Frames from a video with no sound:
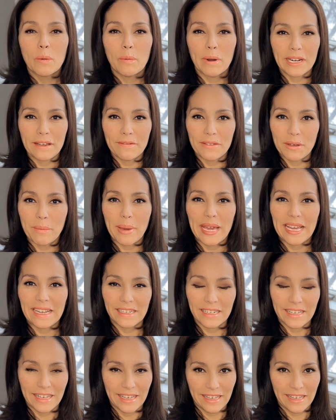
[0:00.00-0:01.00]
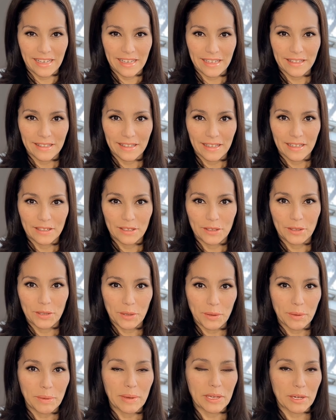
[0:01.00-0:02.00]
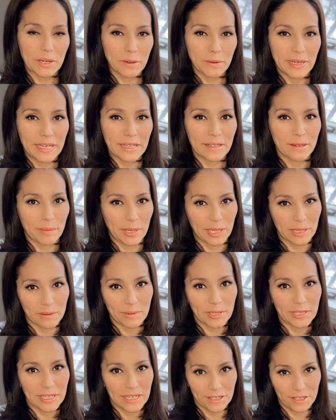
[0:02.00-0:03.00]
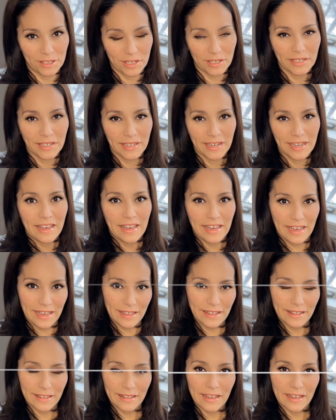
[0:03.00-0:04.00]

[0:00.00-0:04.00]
of the main keys to increase milk production is